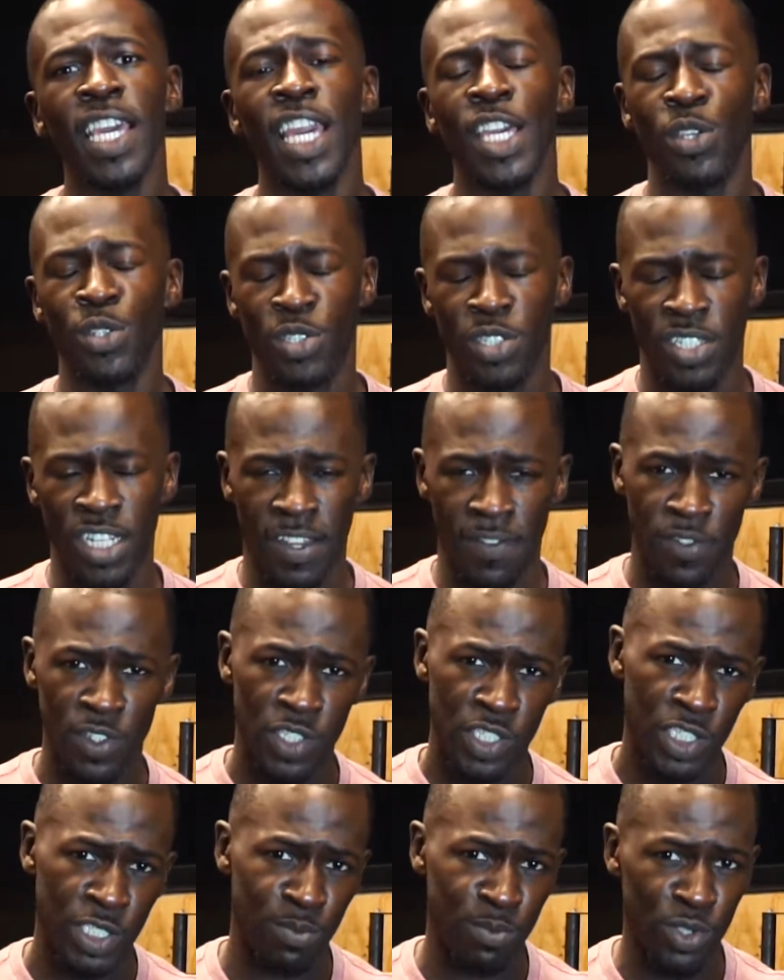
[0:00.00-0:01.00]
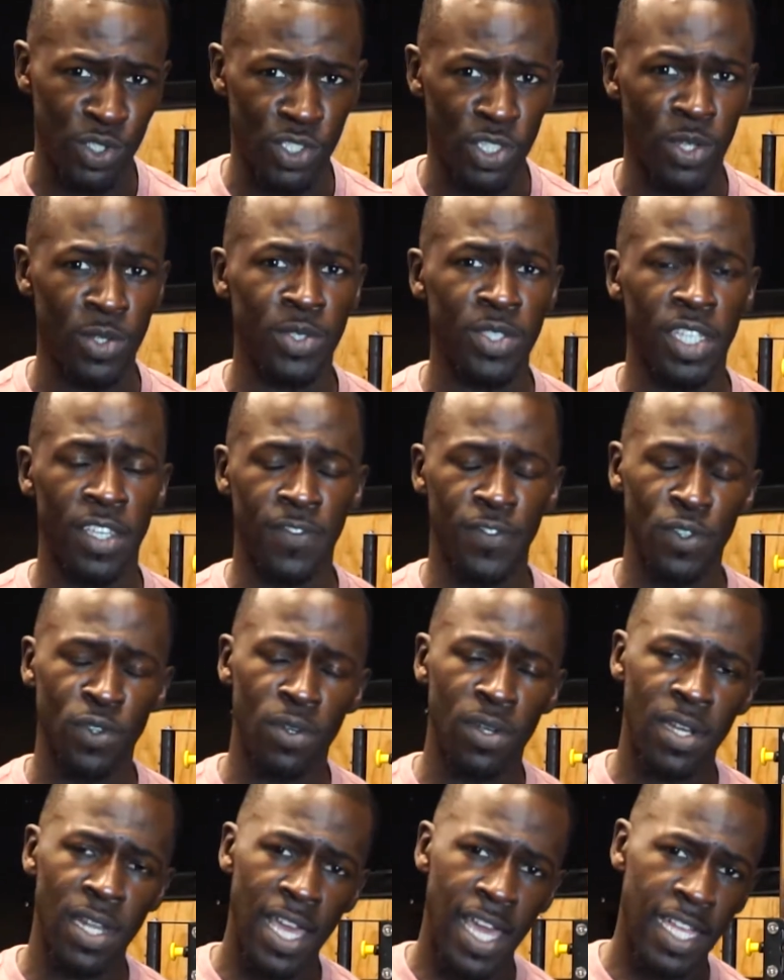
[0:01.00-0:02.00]
You should definitely see some results. If you're
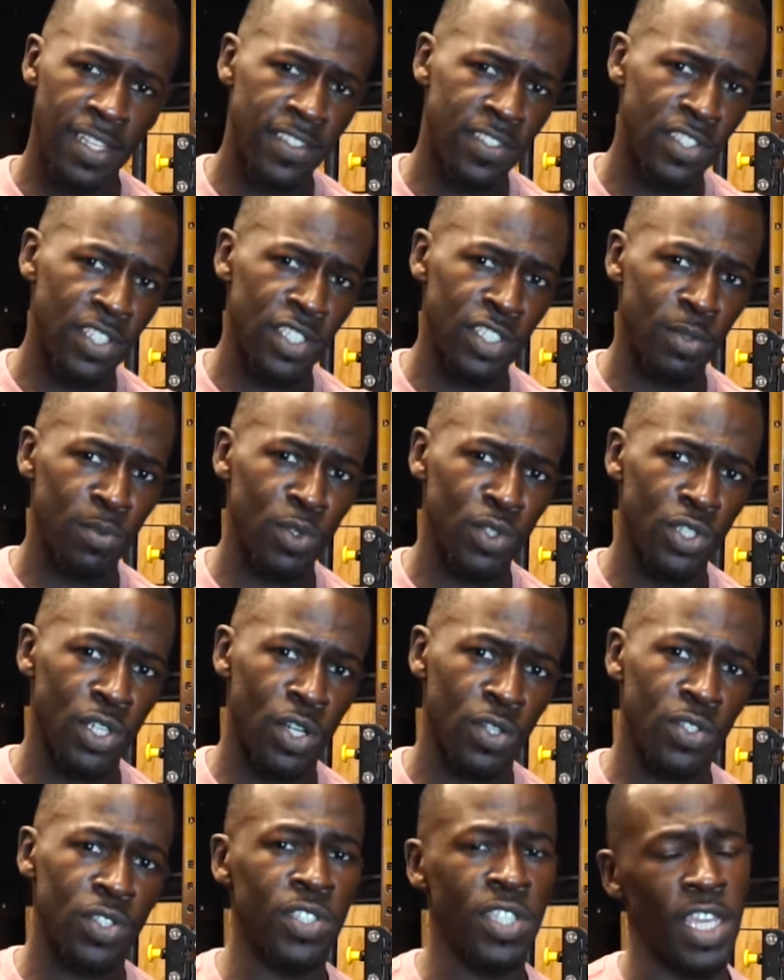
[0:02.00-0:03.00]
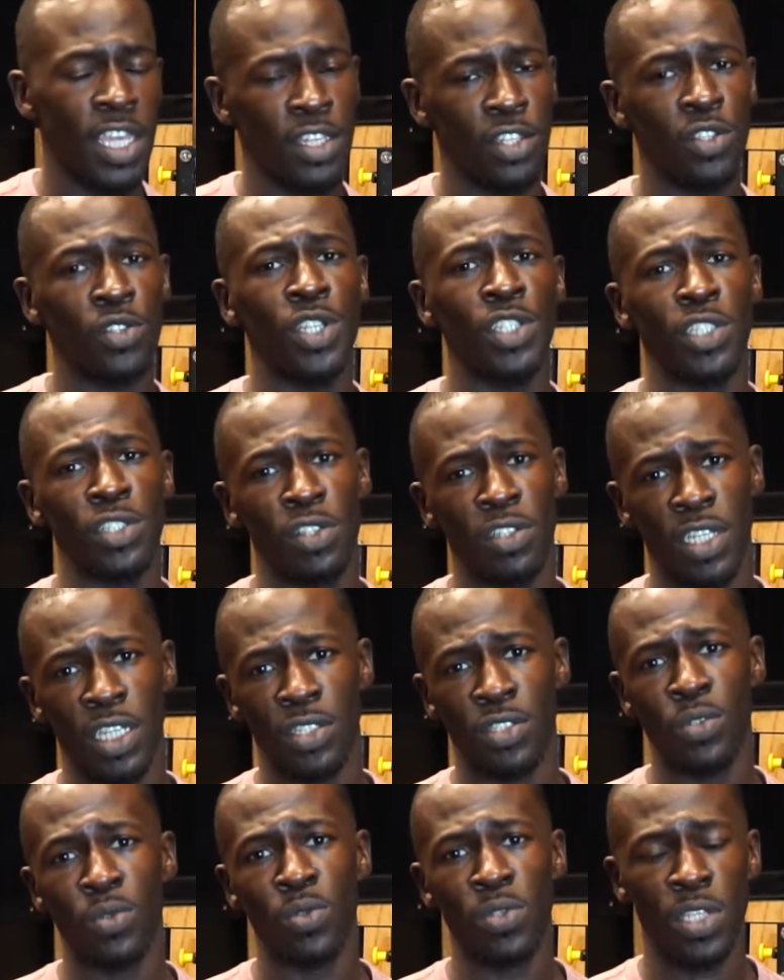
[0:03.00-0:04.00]
not seeing some results, then you need to look
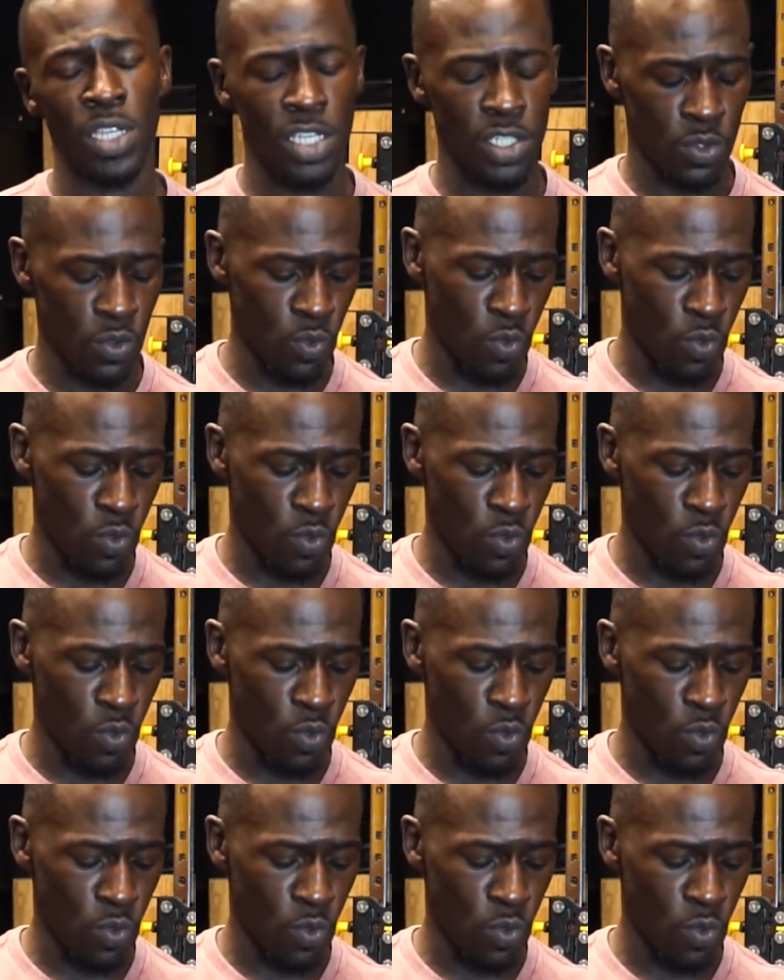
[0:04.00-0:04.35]
at 2 things.